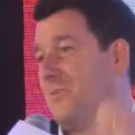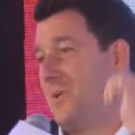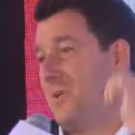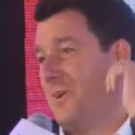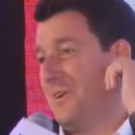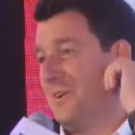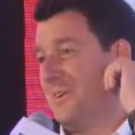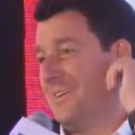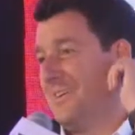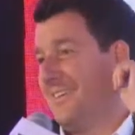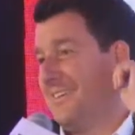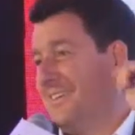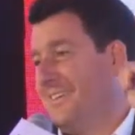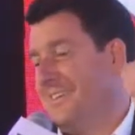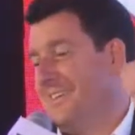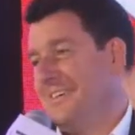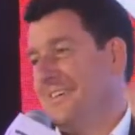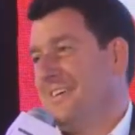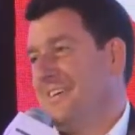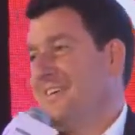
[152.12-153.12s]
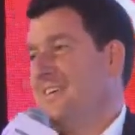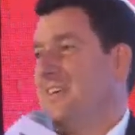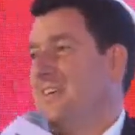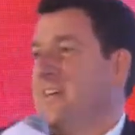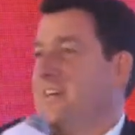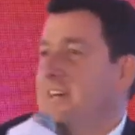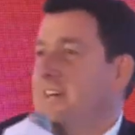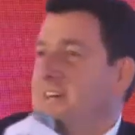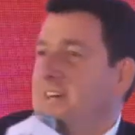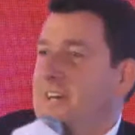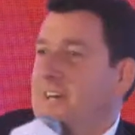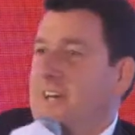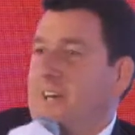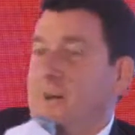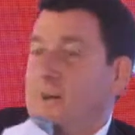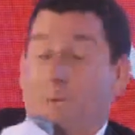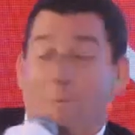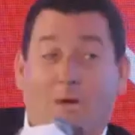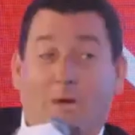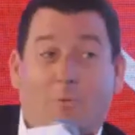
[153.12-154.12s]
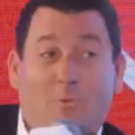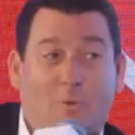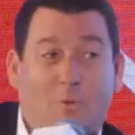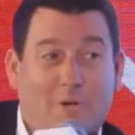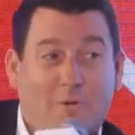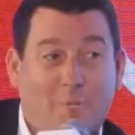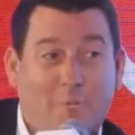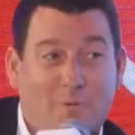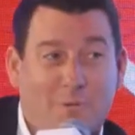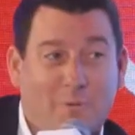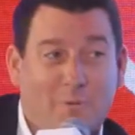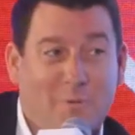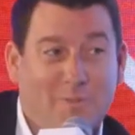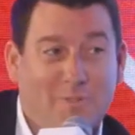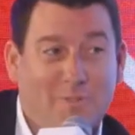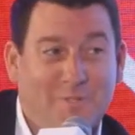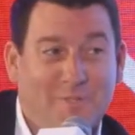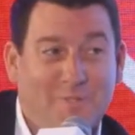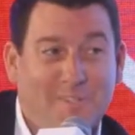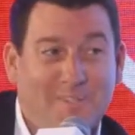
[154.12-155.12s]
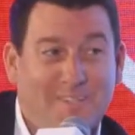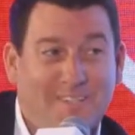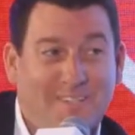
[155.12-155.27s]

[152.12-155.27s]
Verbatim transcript: well, about what? What do you want about me to? About